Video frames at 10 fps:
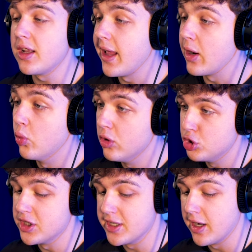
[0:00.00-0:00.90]
like
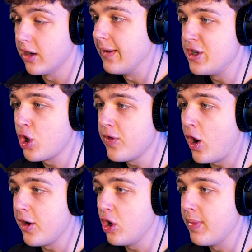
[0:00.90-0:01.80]
whooshes here. If we turn the
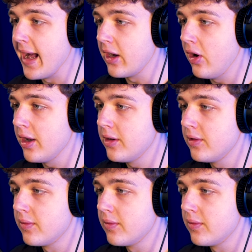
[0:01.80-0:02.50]
audio back on,